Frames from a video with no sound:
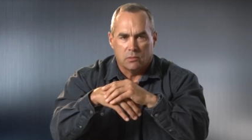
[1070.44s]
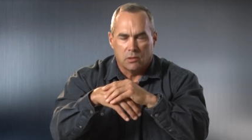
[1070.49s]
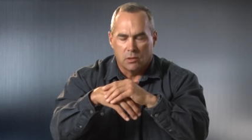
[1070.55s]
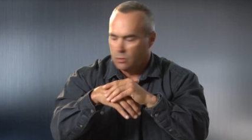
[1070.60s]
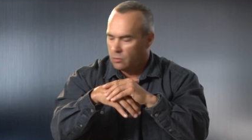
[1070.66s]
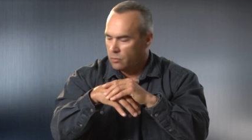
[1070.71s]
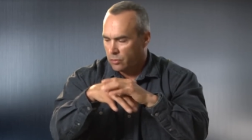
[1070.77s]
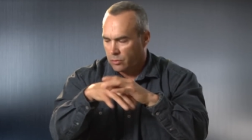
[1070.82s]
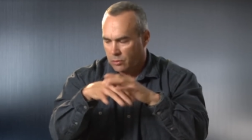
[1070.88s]
You
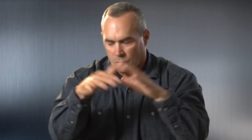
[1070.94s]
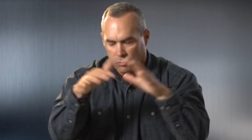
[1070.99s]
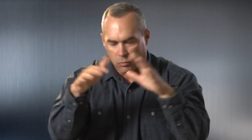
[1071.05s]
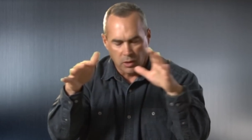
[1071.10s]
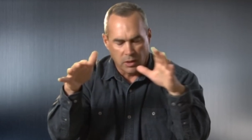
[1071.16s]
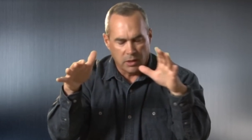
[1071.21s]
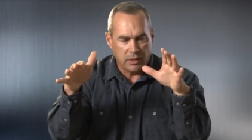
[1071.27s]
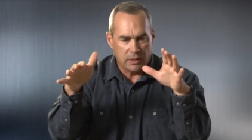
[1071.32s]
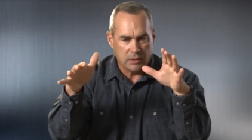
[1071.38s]
know
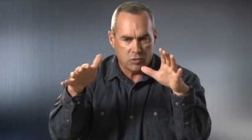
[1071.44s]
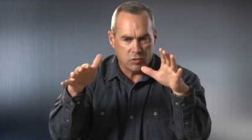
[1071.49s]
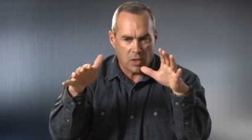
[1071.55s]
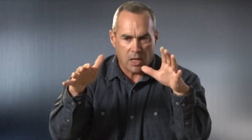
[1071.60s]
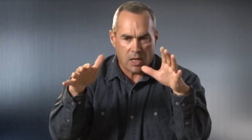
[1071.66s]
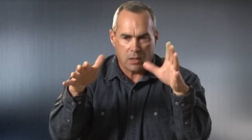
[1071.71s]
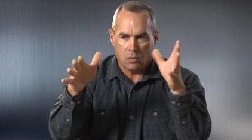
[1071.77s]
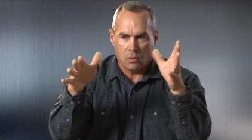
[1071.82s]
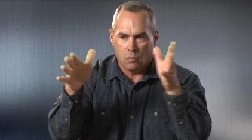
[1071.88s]
where anything's
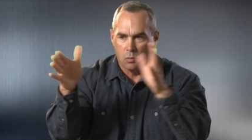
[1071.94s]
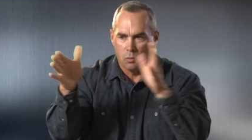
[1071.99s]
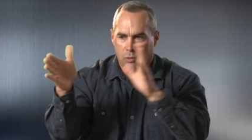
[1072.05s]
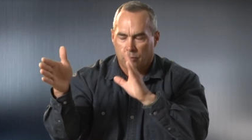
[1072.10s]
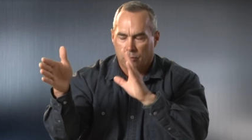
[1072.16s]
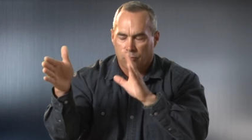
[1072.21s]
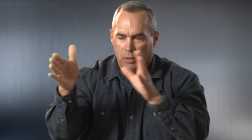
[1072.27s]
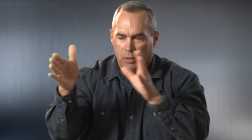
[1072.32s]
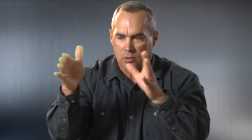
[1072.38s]
at, where
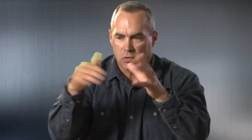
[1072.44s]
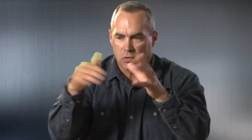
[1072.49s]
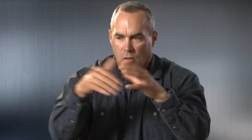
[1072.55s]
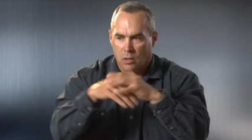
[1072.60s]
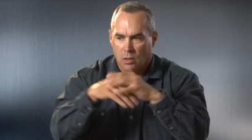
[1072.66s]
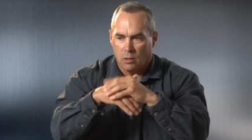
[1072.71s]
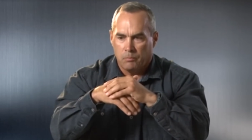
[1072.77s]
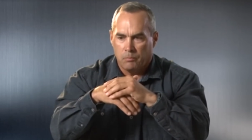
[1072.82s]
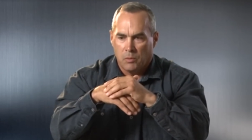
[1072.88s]
the threats
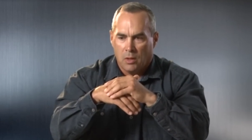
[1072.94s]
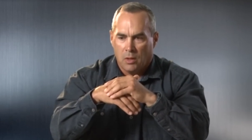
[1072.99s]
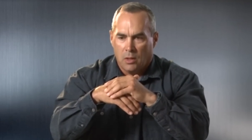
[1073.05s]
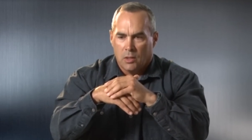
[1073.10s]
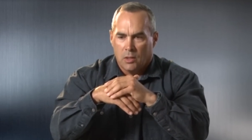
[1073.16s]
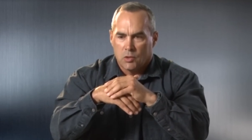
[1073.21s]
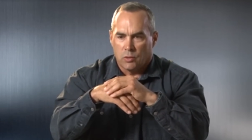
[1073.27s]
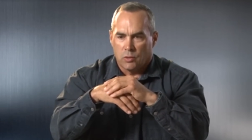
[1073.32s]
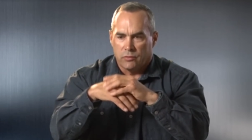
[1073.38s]
are.
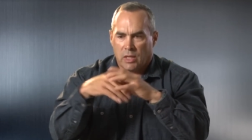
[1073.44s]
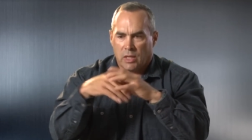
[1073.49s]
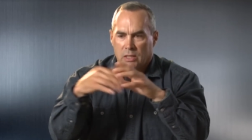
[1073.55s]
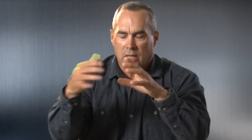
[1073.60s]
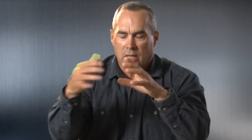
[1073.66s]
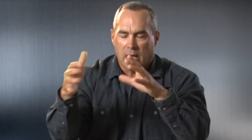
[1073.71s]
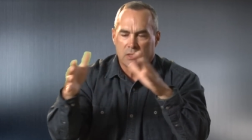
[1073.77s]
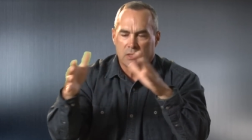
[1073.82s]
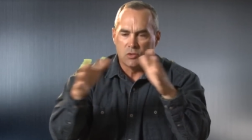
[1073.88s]
So we've
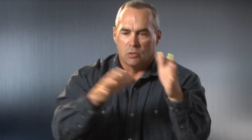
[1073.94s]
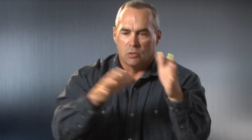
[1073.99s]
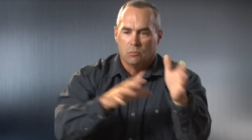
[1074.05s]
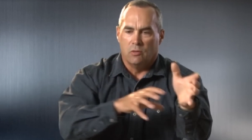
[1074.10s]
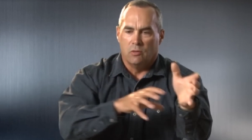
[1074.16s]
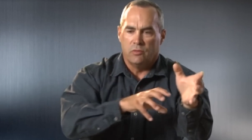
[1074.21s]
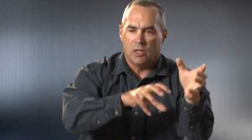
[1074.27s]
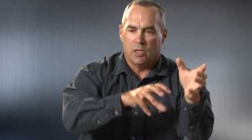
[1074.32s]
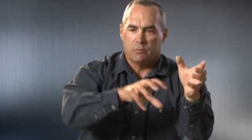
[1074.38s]
got guys that are
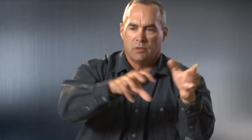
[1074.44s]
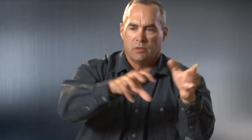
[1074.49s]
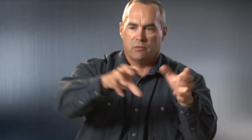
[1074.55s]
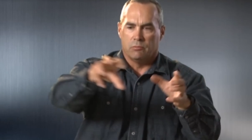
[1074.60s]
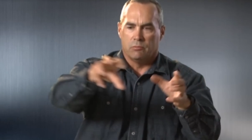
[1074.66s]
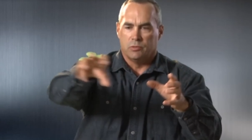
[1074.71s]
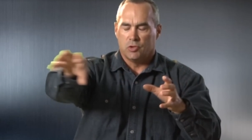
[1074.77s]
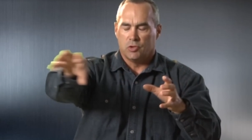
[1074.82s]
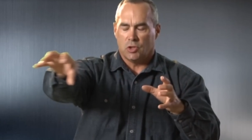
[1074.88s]
moving up
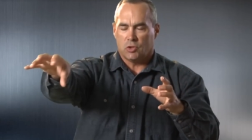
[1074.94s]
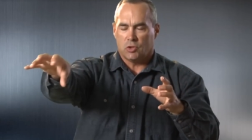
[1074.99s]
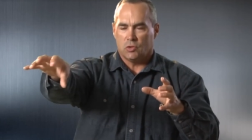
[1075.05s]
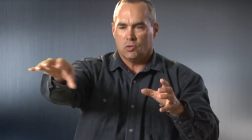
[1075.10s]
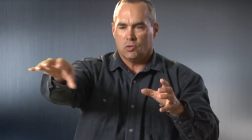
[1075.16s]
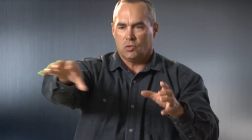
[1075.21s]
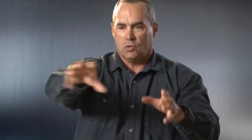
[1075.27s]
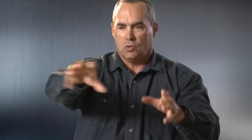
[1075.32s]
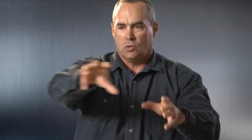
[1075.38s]
different
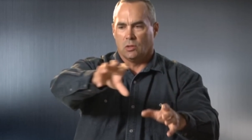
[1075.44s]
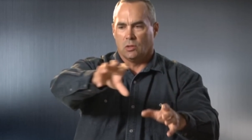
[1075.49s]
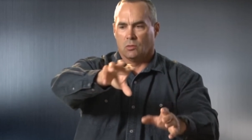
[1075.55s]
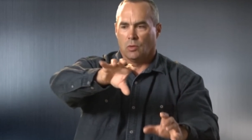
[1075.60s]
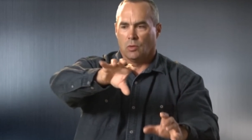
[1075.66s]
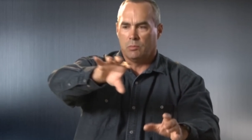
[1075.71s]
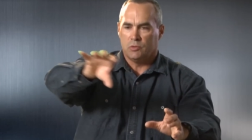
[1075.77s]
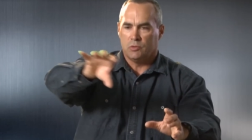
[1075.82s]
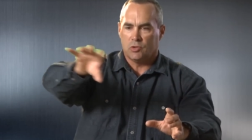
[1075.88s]
positions. They're
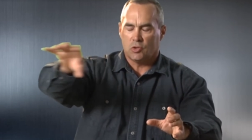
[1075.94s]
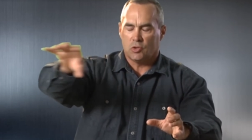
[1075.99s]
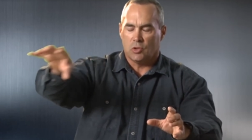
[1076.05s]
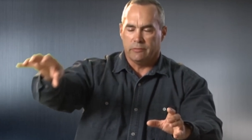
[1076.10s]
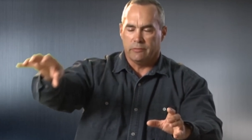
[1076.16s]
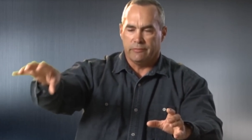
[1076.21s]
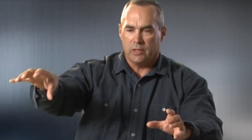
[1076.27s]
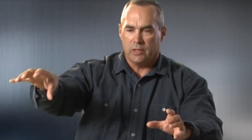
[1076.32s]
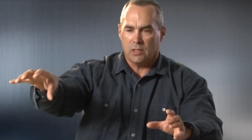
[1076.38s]

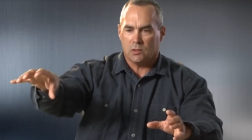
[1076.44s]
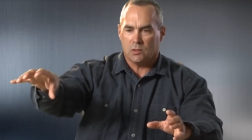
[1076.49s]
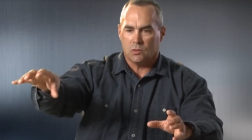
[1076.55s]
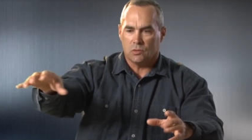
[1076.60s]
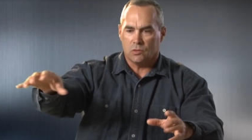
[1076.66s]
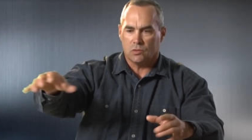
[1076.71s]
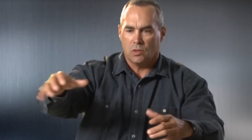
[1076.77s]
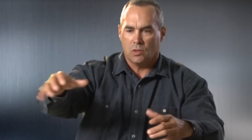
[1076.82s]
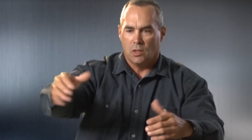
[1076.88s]
repositioning
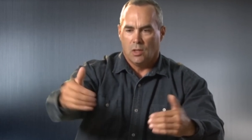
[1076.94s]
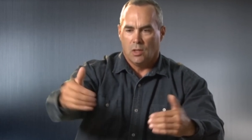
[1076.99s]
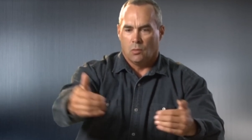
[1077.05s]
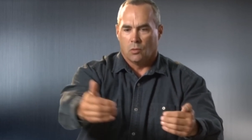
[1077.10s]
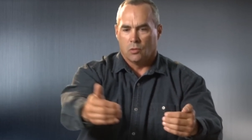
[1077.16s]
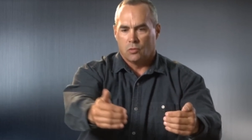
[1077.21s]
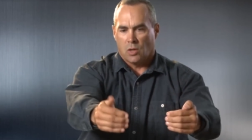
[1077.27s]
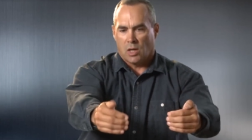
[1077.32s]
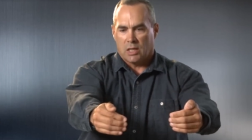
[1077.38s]
vehicles.
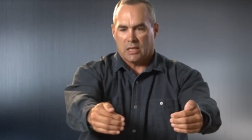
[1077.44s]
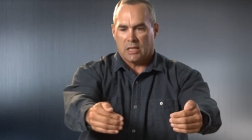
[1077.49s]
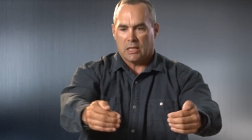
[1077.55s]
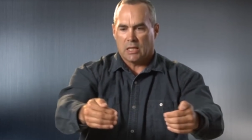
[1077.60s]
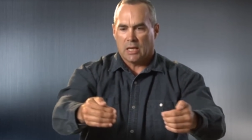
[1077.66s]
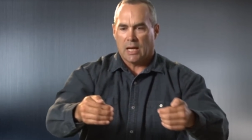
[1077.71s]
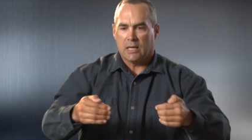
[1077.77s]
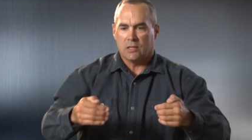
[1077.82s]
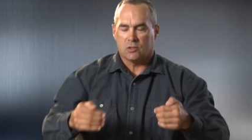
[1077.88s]
We're trying to
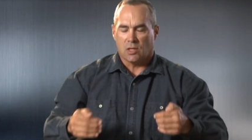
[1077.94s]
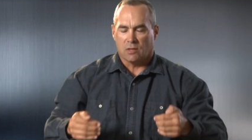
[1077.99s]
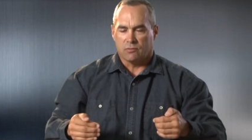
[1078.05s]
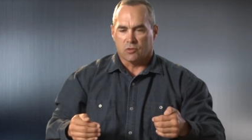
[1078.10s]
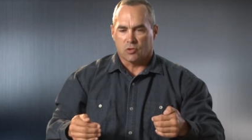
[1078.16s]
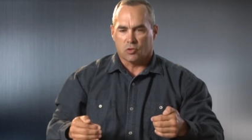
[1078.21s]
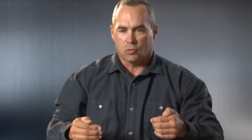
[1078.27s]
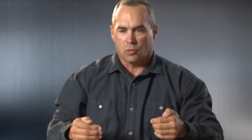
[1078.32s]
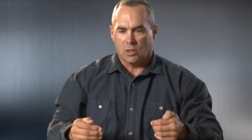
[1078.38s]
get guys off
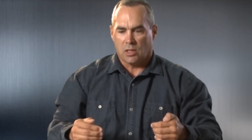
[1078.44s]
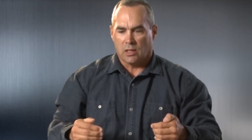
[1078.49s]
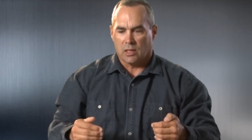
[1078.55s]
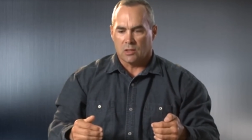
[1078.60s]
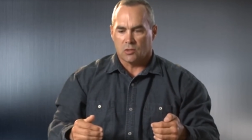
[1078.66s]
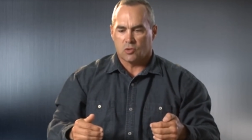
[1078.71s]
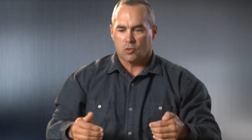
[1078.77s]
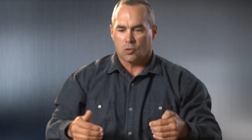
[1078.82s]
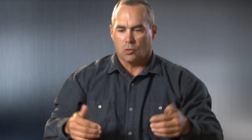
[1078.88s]
the street. I
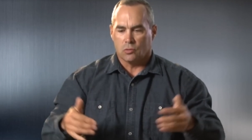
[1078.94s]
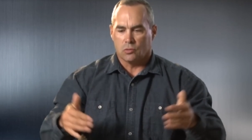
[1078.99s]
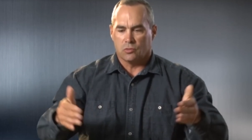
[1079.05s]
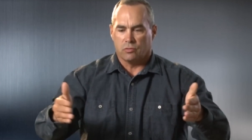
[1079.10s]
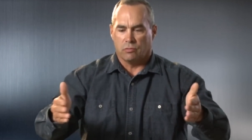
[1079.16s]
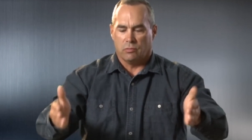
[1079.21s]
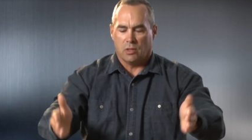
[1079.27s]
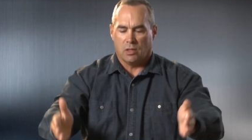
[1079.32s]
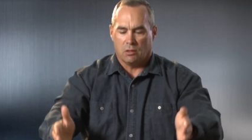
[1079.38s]
got
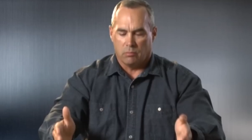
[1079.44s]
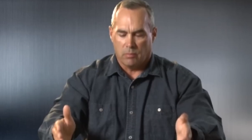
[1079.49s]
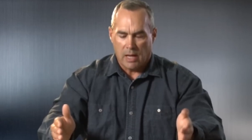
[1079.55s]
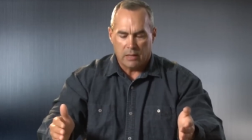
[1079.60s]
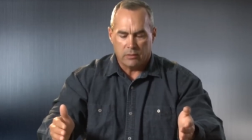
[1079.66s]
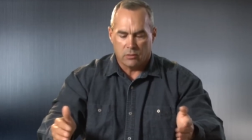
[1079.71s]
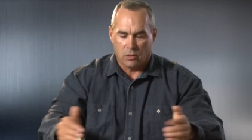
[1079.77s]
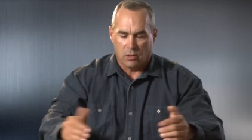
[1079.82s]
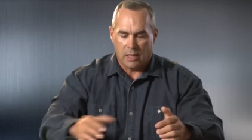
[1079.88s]
soldiers from 10th
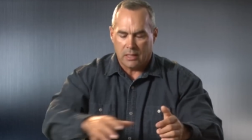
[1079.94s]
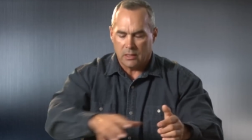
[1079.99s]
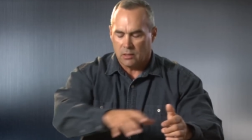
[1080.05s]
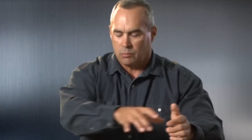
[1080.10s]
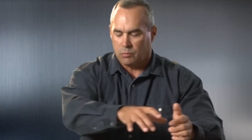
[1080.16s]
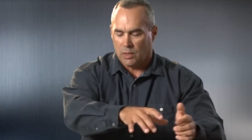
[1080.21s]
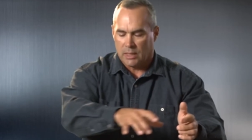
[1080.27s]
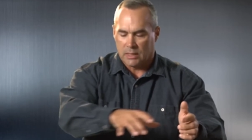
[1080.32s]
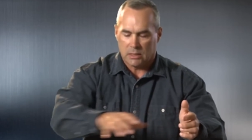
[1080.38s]
Mountain. They're lined
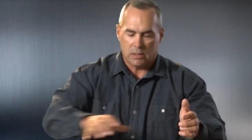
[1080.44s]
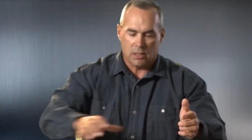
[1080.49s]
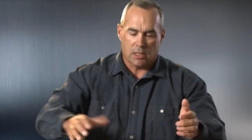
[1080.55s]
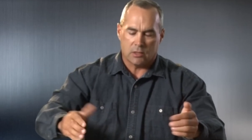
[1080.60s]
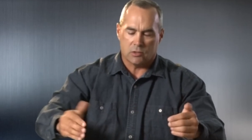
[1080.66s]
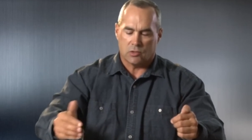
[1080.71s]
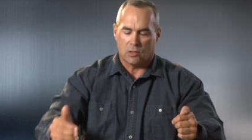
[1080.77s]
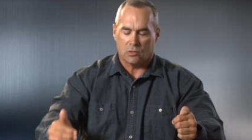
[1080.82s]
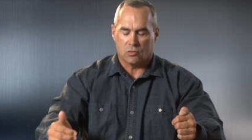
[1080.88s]
up like
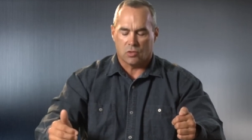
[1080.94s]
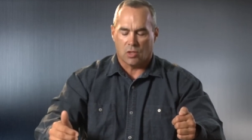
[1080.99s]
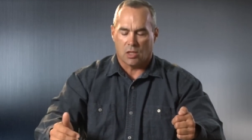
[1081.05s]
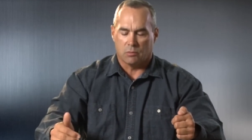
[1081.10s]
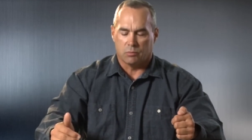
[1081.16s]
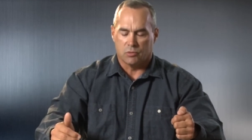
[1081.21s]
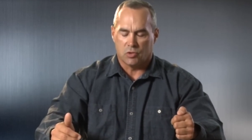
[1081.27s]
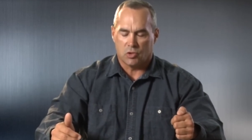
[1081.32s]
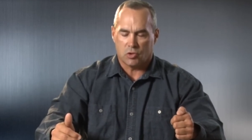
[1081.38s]
ducks outside
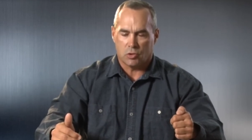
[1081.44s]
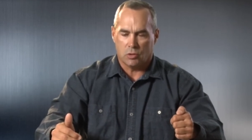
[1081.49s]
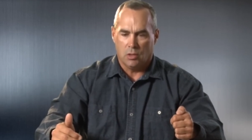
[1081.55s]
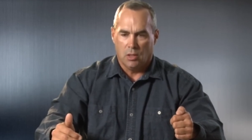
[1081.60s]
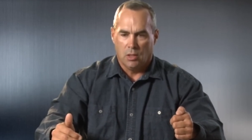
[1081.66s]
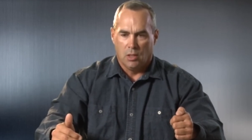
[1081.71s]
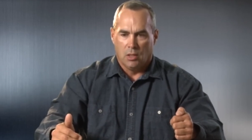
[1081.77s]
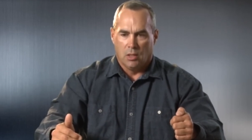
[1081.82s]
our position.